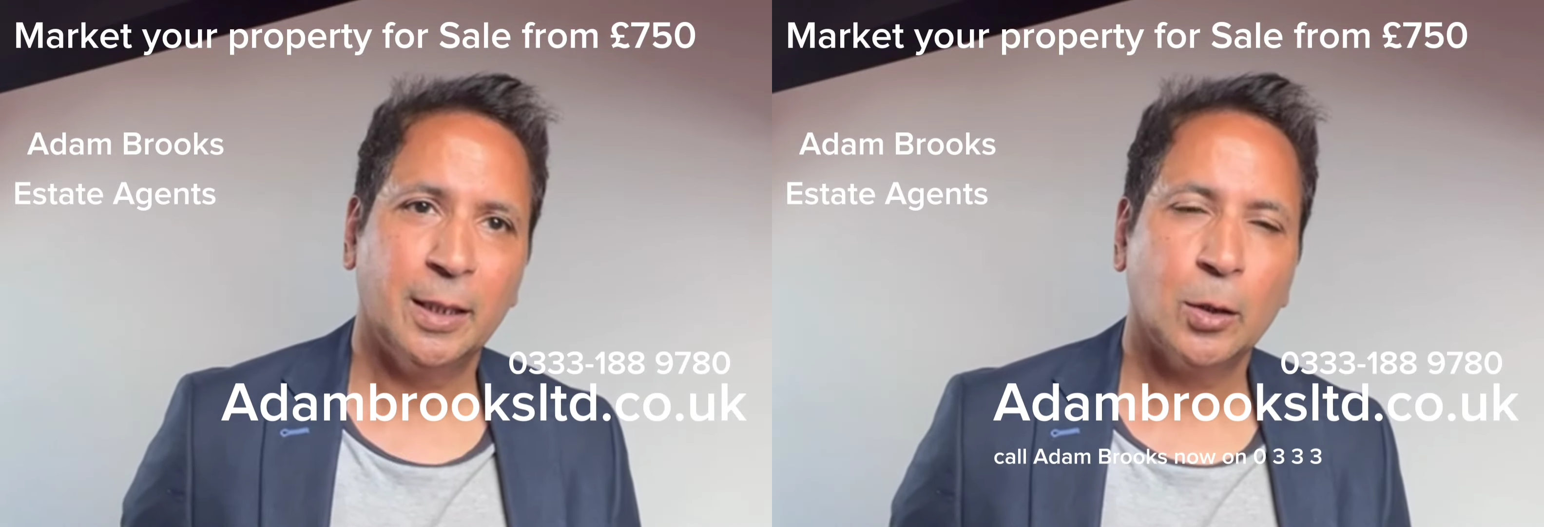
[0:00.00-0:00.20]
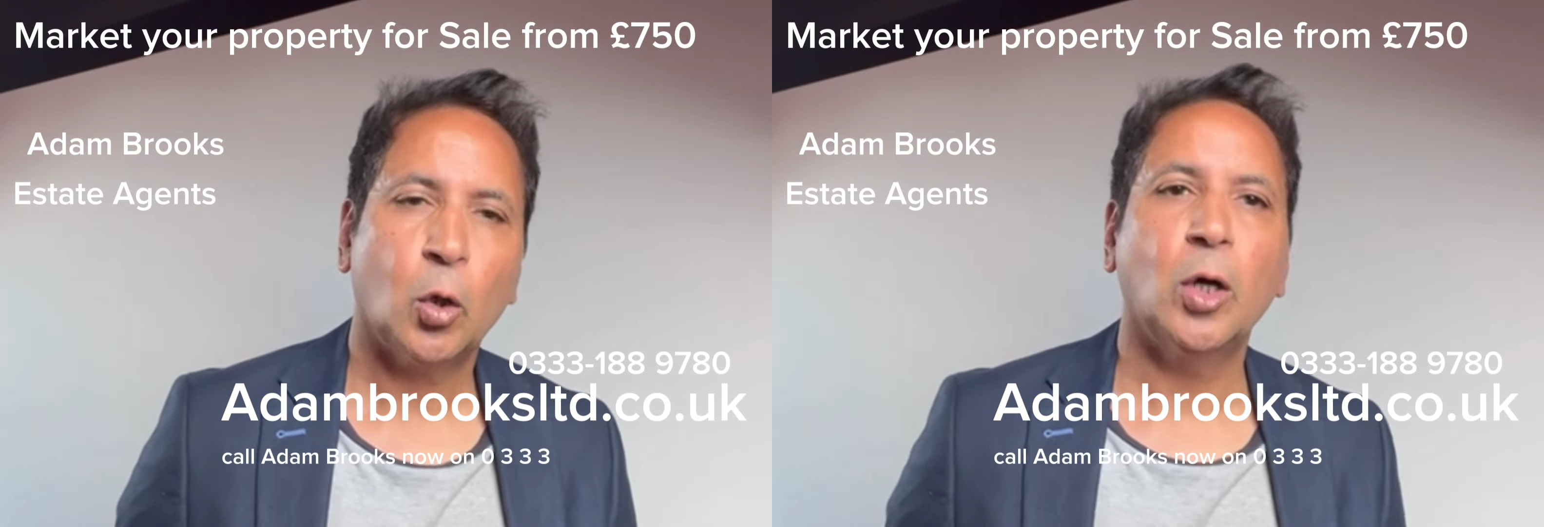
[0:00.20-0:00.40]

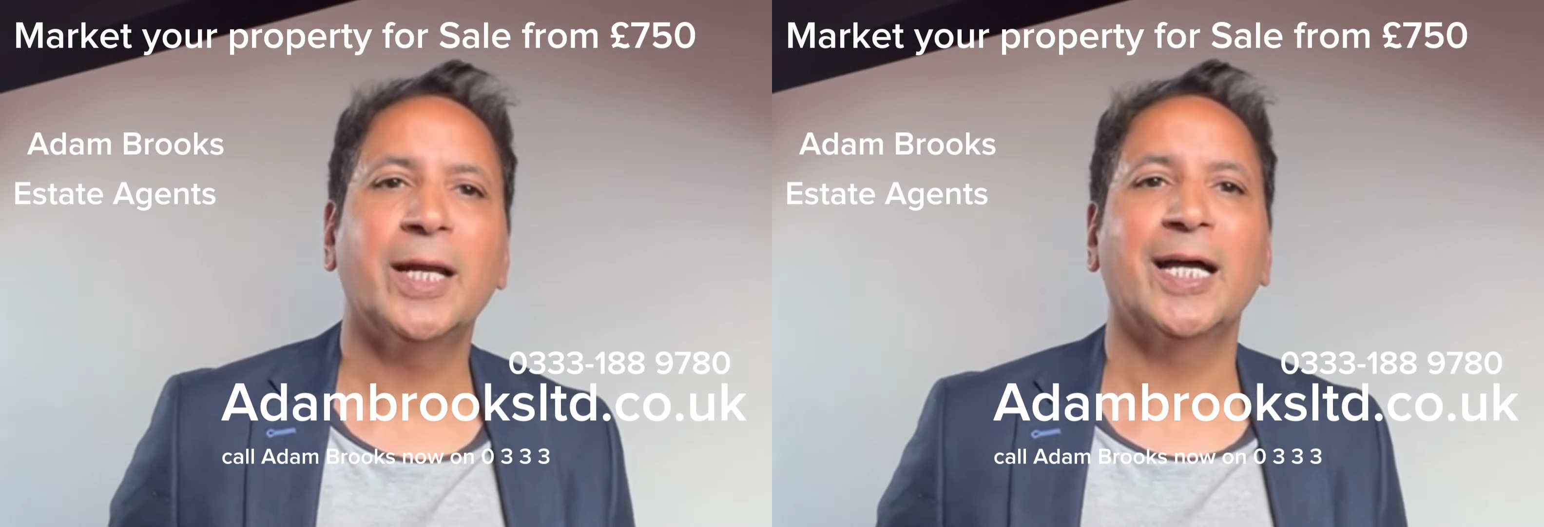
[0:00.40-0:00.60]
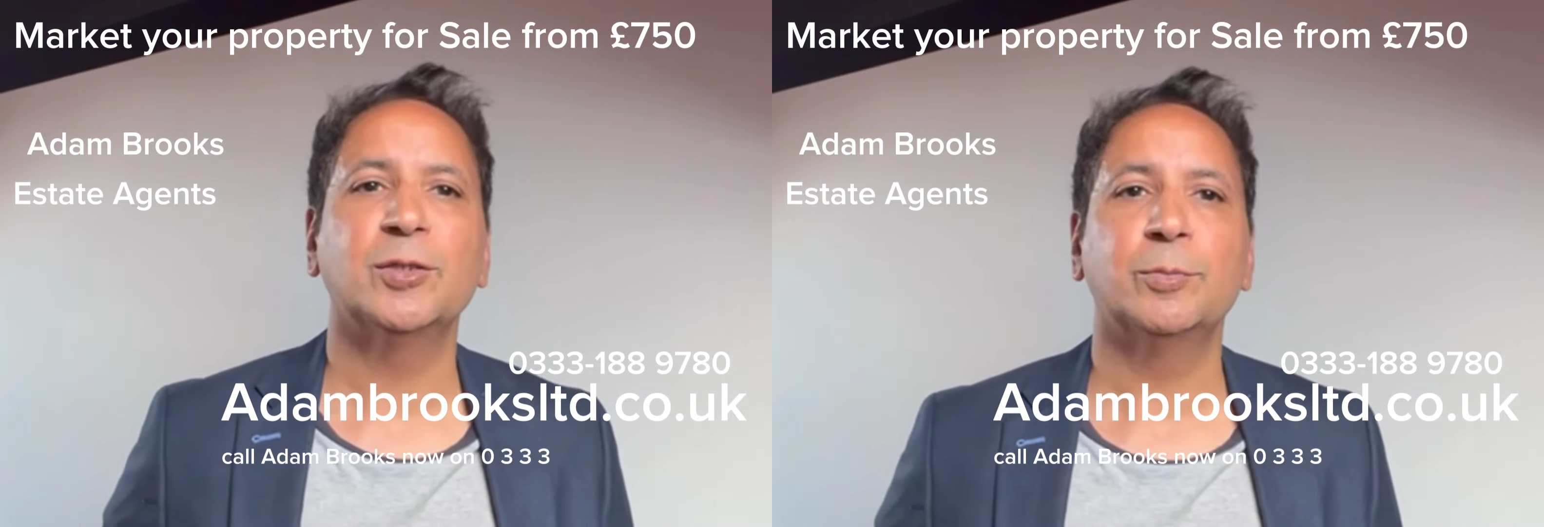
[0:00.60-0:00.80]
Call
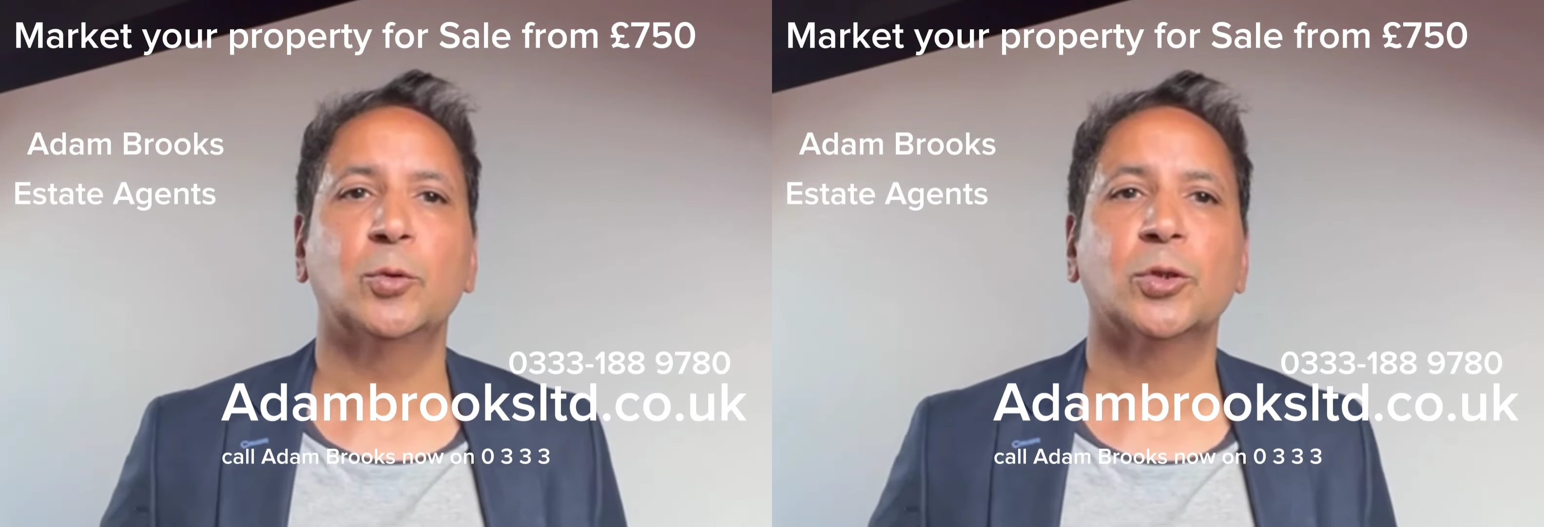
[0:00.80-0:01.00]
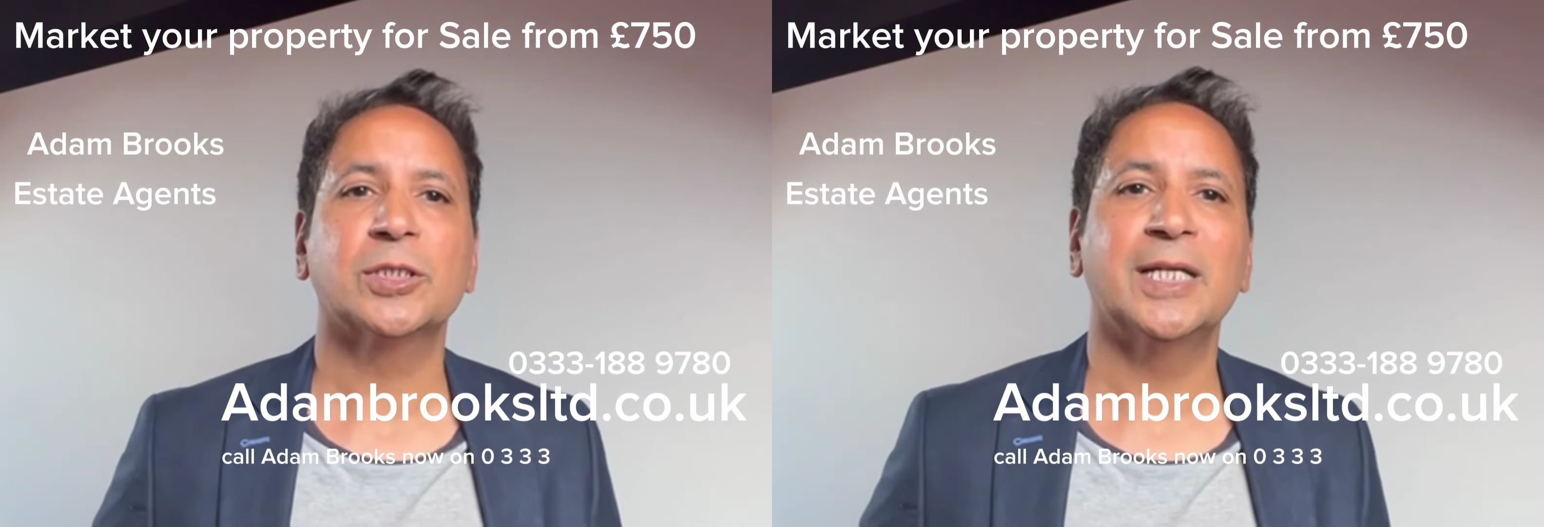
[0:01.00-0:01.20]
Adam
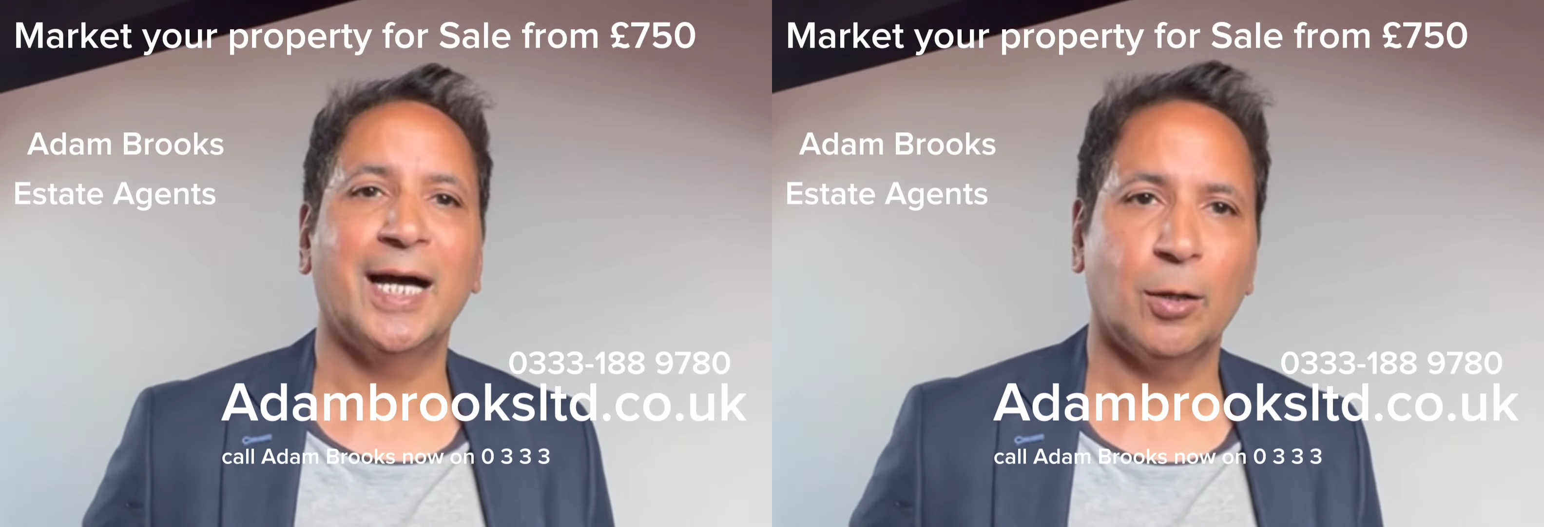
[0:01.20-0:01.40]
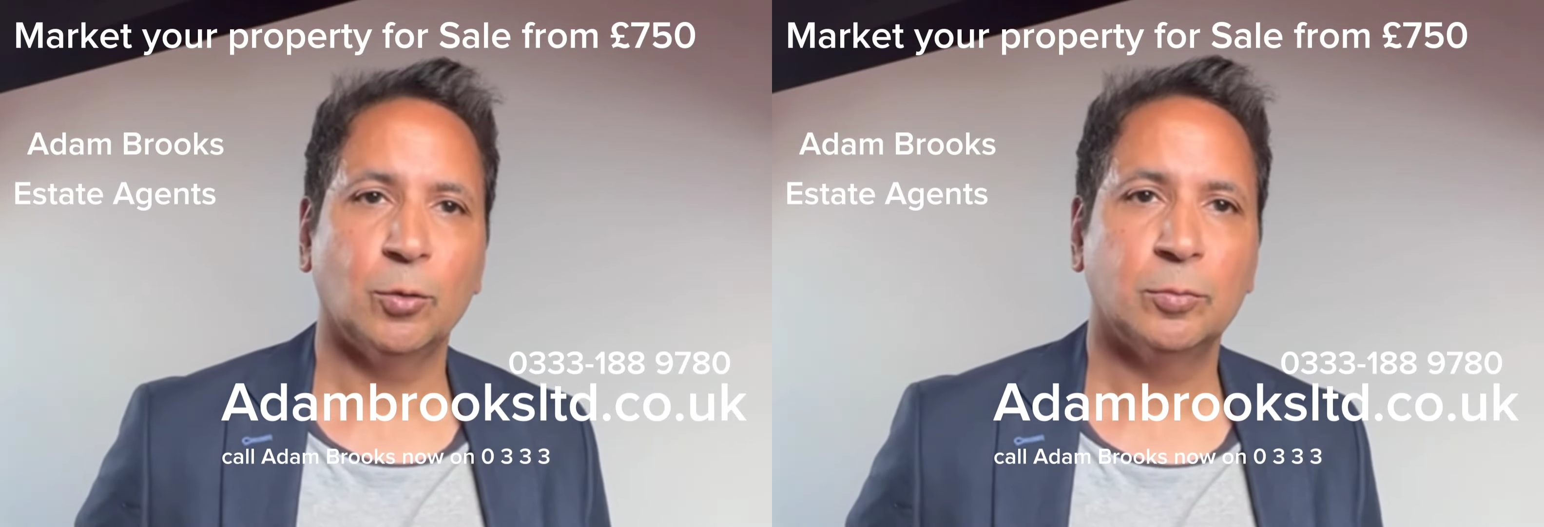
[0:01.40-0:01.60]
Brooks
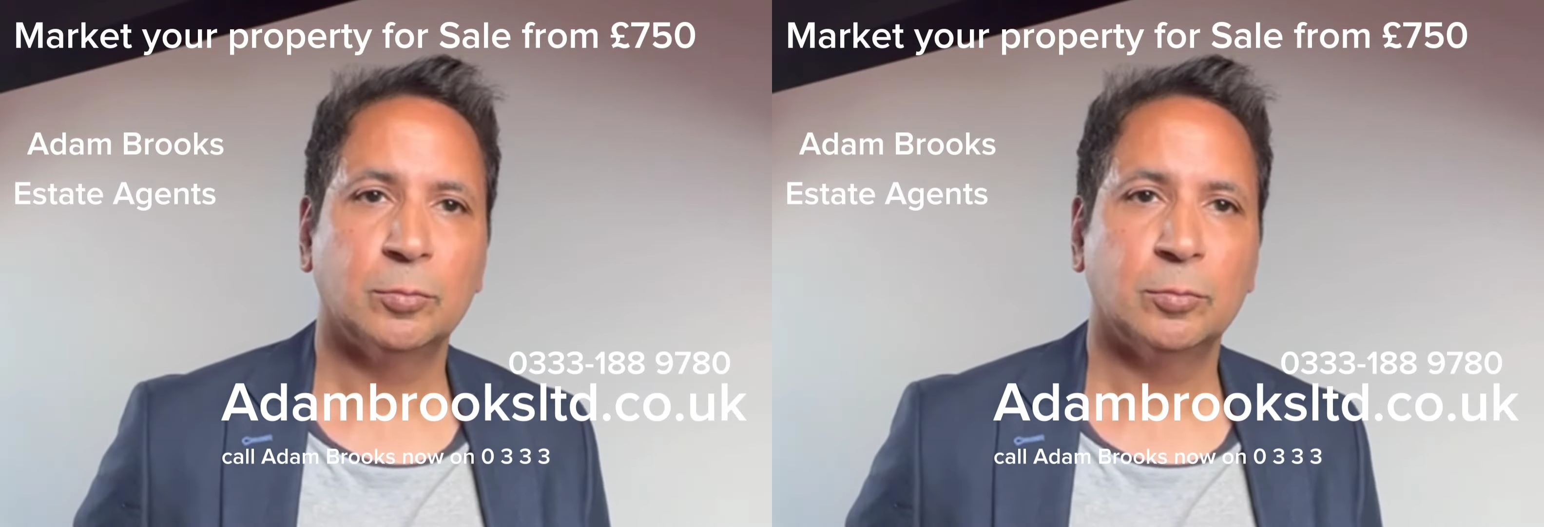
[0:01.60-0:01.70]
now